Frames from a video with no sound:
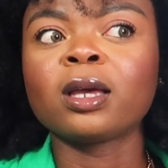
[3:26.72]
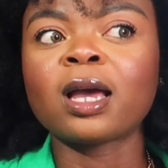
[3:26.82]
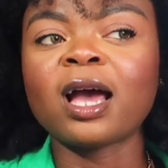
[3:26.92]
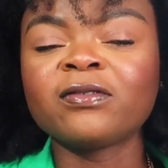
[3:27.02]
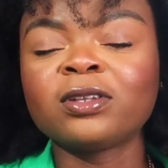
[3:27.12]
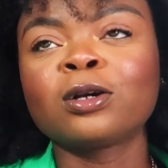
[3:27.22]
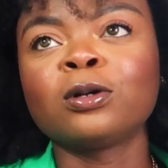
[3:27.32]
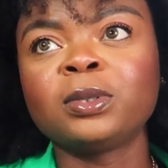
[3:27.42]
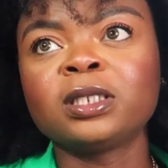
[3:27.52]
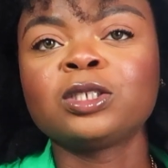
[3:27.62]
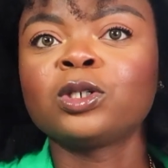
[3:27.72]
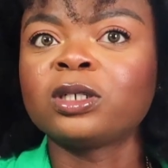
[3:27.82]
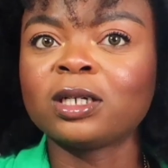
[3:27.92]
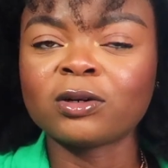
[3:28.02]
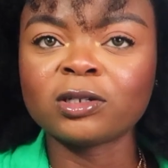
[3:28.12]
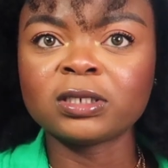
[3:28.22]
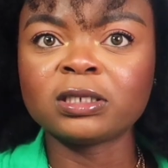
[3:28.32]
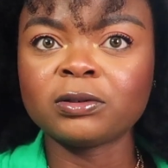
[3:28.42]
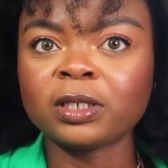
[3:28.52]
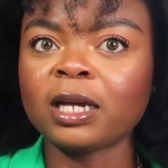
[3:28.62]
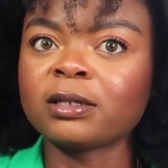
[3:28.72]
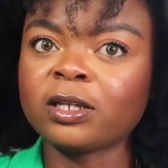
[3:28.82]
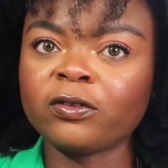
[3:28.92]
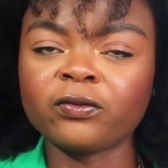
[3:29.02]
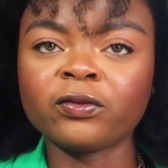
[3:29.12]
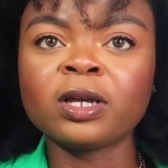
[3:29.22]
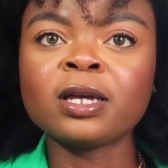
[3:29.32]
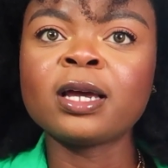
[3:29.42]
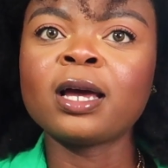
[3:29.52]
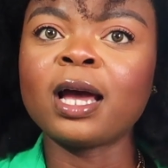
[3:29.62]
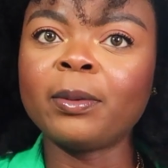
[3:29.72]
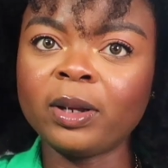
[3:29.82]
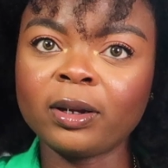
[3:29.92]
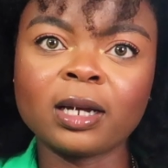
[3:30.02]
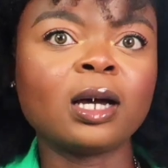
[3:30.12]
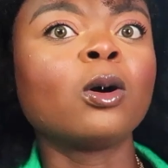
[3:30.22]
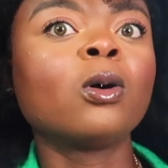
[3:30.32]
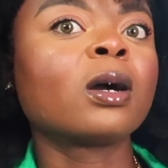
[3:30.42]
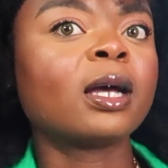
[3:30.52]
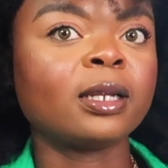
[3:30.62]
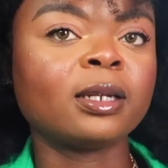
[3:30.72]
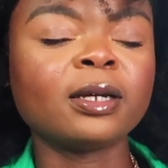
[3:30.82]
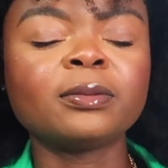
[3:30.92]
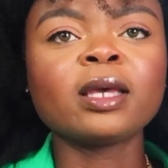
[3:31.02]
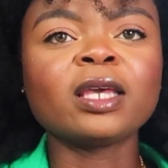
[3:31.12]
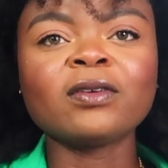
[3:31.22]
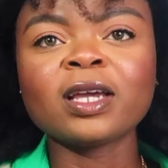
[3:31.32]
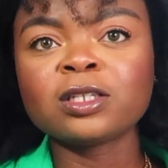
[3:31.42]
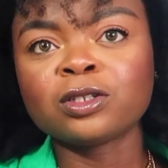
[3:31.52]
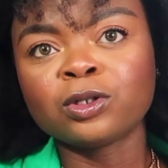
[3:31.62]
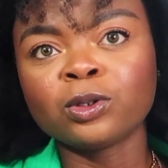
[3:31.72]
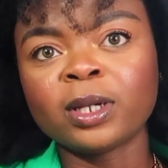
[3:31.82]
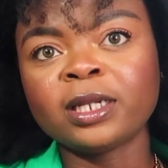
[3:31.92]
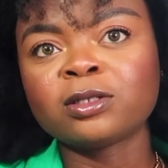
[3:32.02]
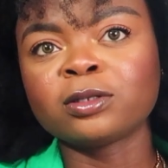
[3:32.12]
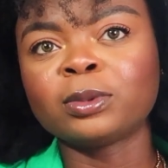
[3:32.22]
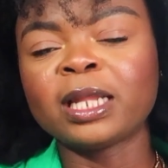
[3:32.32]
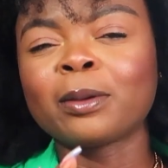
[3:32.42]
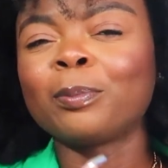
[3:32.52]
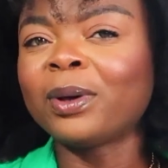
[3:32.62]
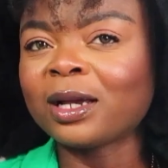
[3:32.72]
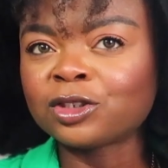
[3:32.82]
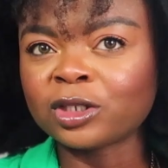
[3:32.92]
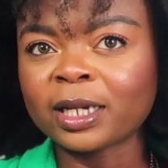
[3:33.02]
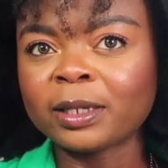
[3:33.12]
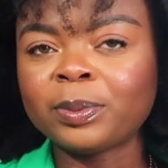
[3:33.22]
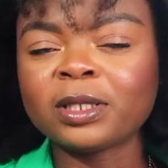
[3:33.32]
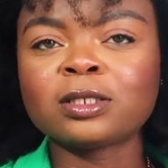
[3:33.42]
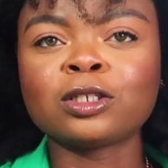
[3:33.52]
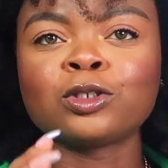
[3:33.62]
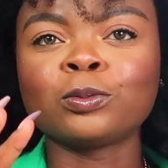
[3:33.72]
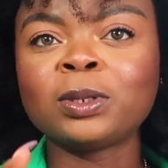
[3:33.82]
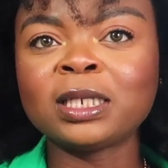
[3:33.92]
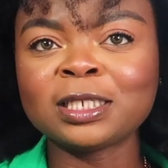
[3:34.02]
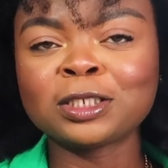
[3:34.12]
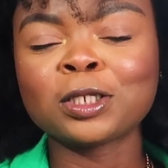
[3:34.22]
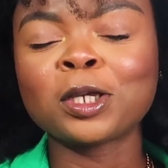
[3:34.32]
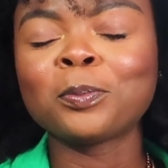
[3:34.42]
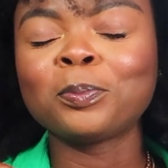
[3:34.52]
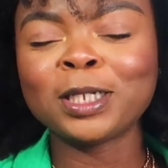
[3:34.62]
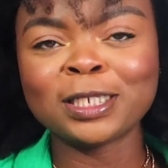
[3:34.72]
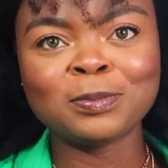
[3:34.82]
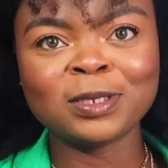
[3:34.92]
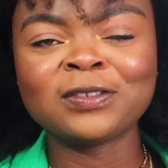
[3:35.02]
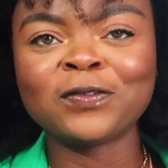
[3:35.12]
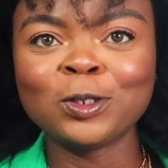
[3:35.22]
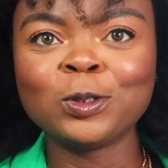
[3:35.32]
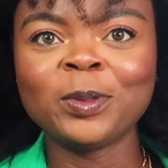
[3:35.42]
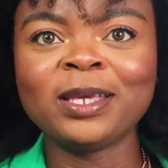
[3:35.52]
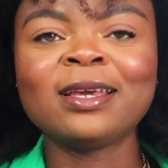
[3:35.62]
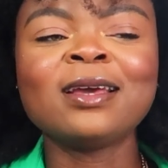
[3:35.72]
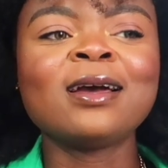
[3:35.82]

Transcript: after completing your undergraduate degree outside of America or Canada. If you guys don't know, I need to like backtrack a bit, so please follow me.